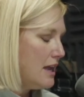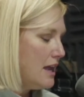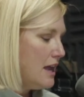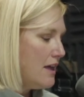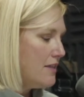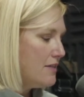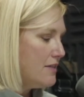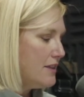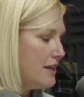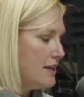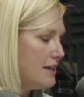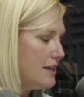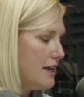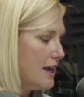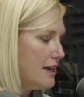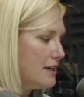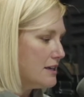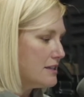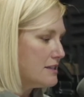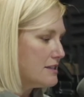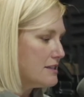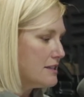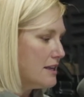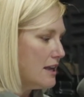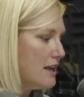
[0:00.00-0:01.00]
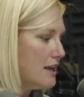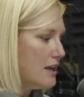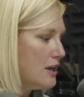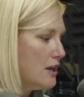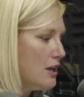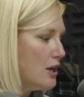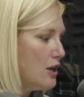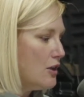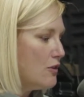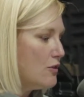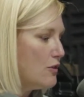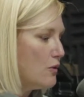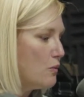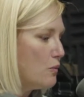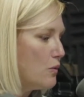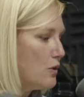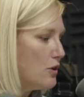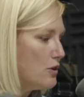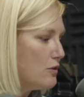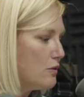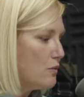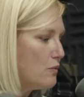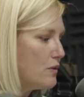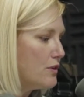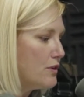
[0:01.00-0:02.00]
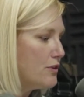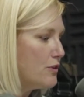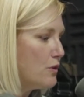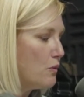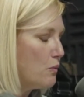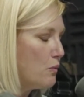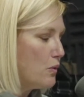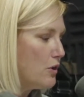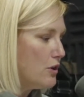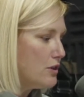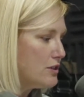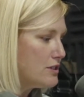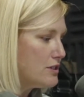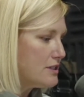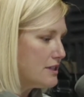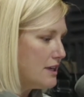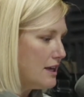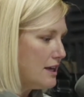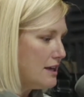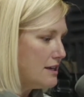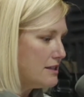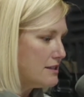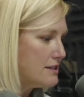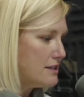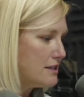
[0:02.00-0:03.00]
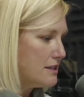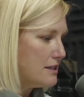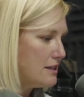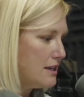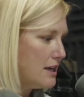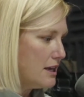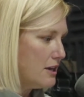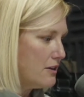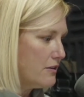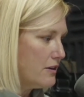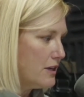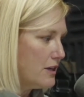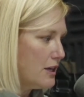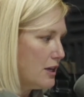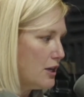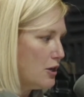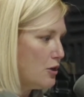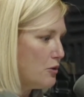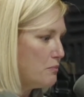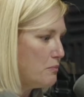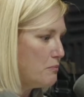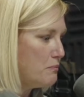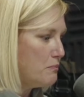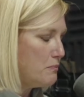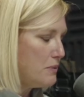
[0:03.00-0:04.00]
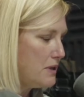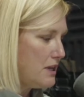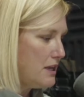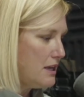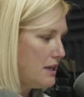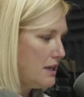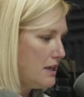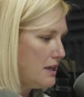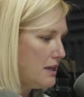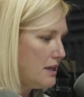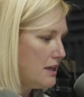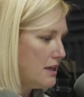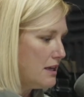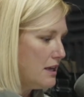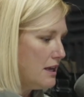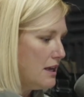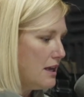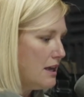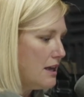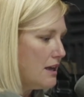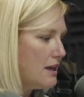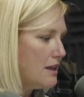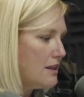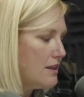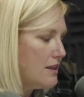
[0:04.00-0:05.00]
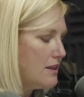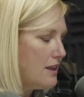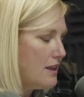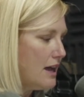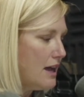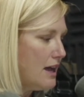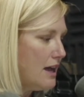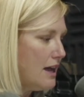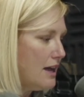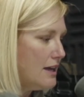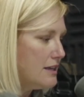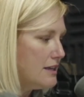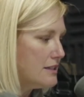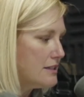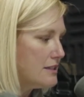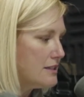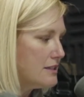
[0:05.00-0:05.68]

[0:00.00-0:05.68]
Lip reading: then I could say, would the worst case scenario be that